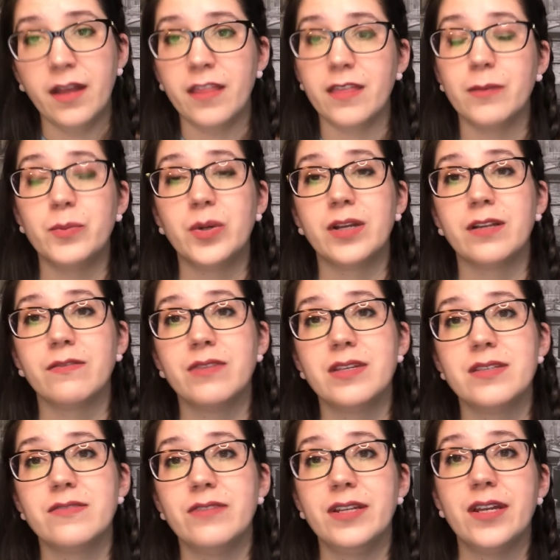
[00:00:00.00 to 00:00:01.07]
The point of
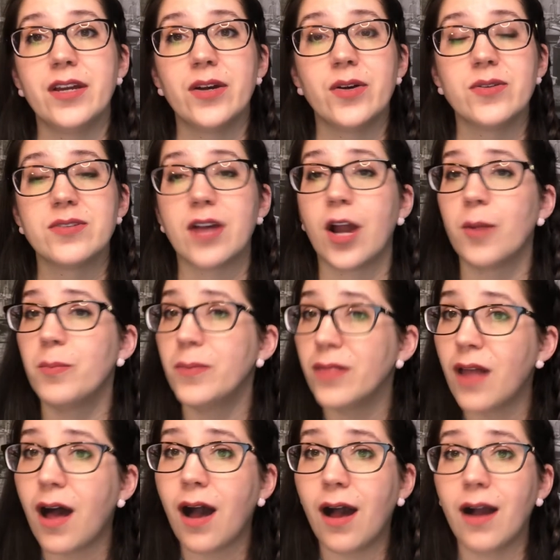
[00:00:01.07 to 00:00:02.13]
these videos, our
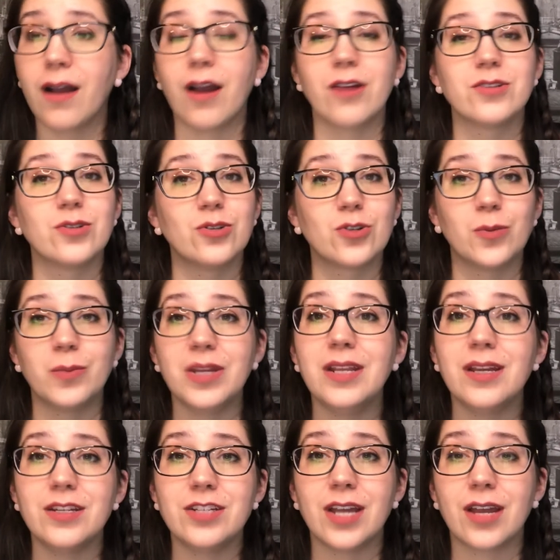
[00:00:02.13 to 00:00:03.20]
blog, our social
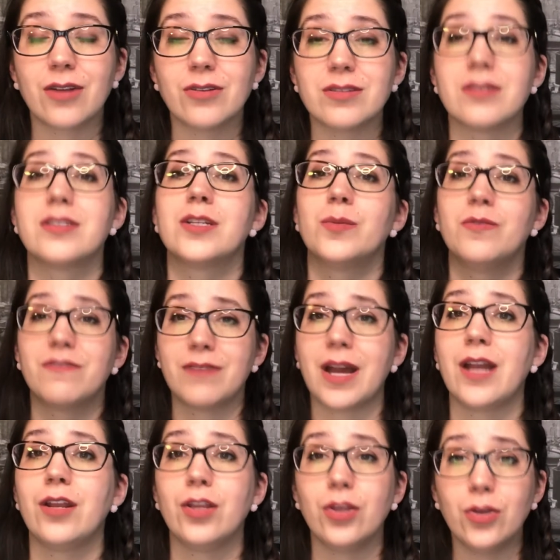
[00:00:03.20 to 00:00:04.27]
media channels, is to
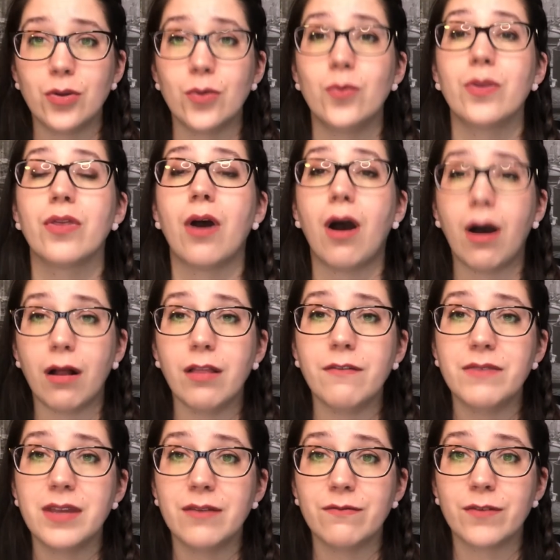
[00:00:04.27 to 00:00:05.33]
provide you with all
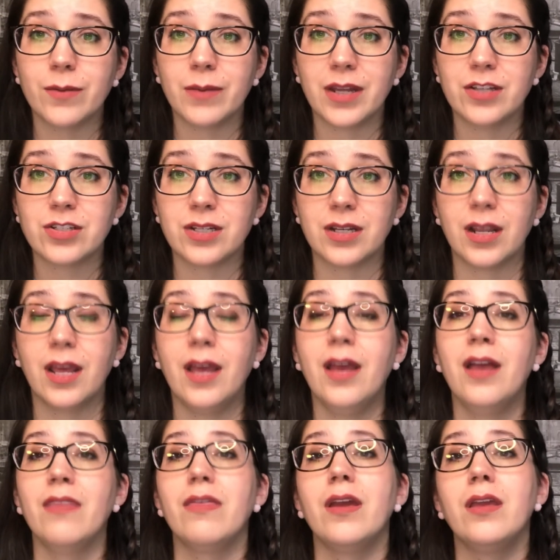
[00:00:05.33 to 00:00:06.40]
of the information
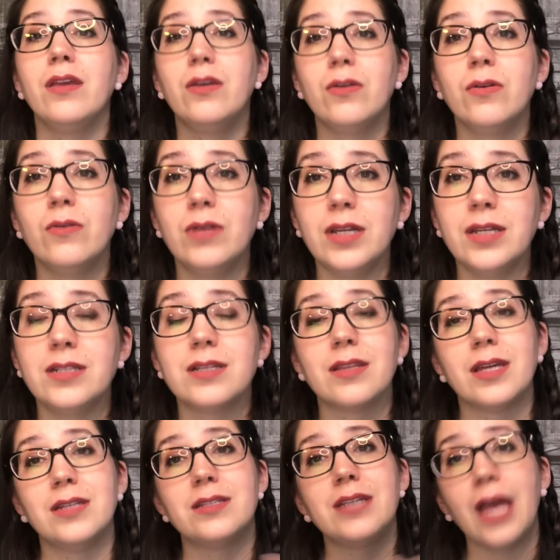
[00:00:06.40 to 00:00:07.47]
that you need to
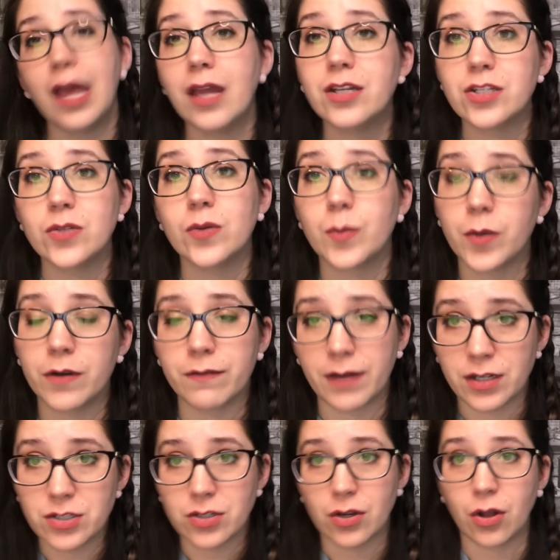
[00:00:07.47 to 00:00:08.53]
then take to a
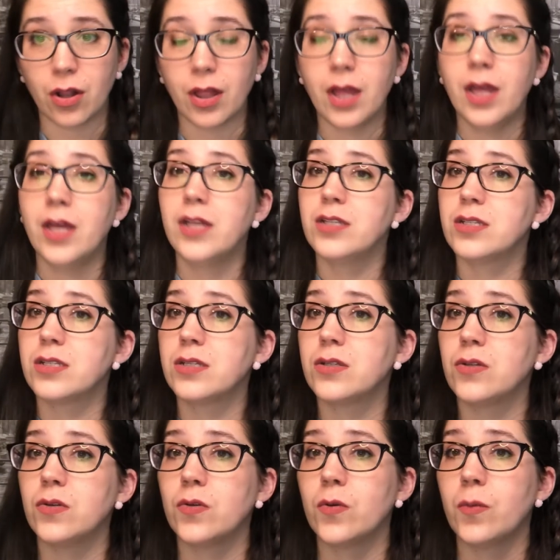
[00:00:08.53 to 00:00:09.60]
professional
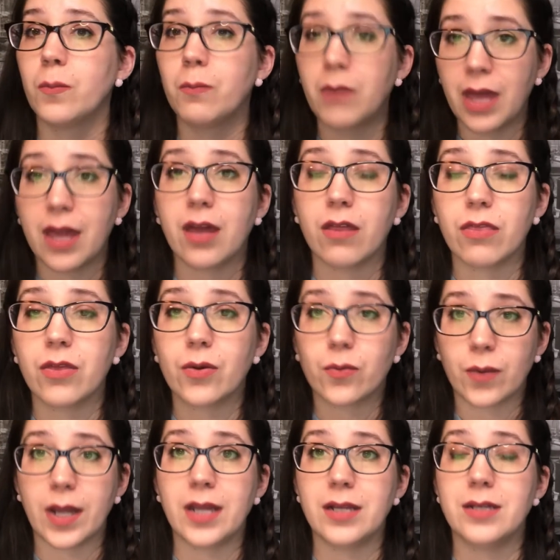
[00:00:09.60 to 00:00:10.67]
to make the
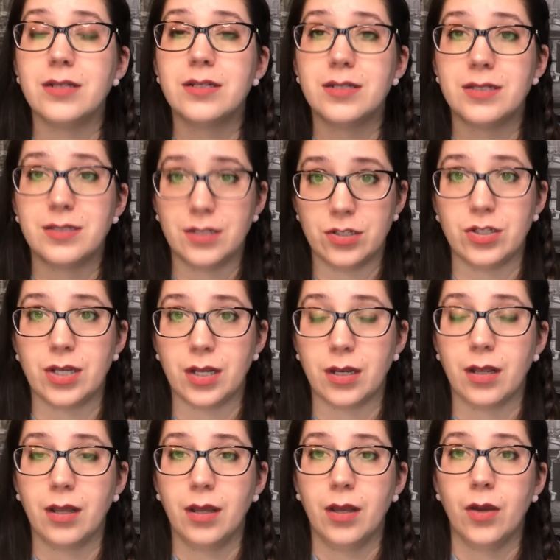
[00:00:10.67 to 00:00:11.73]
right
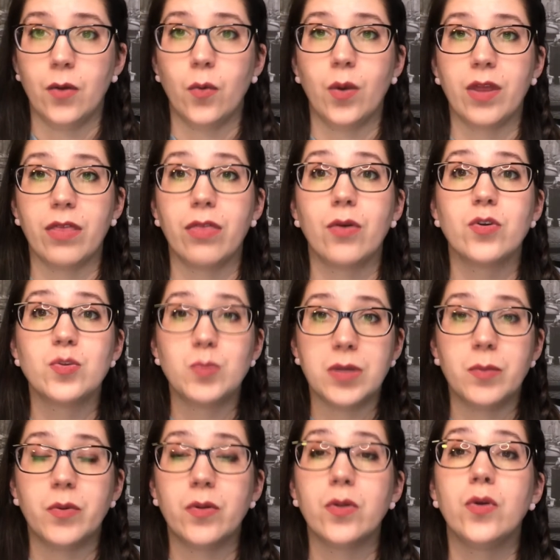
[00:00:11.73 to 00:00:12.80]
decision with those
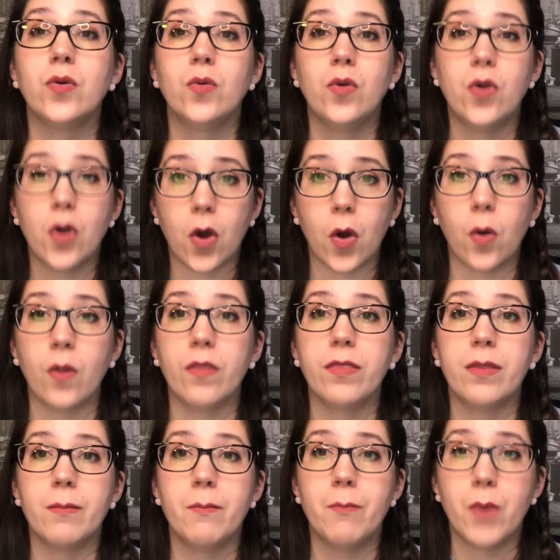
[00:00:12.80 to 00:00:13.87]
people who know
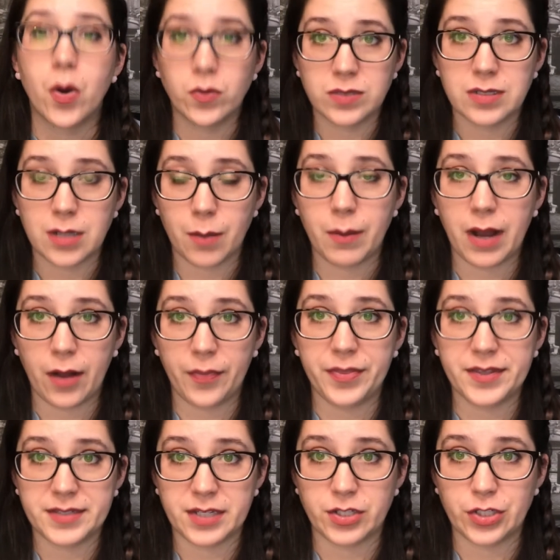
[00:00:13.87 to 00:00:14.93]
the most about
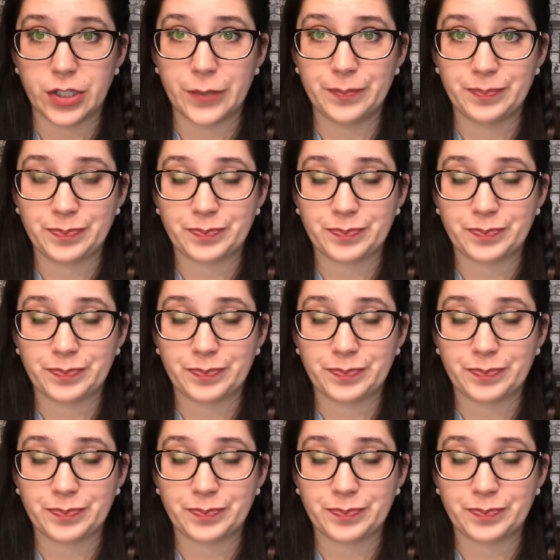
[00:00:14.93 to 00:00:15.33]
this issue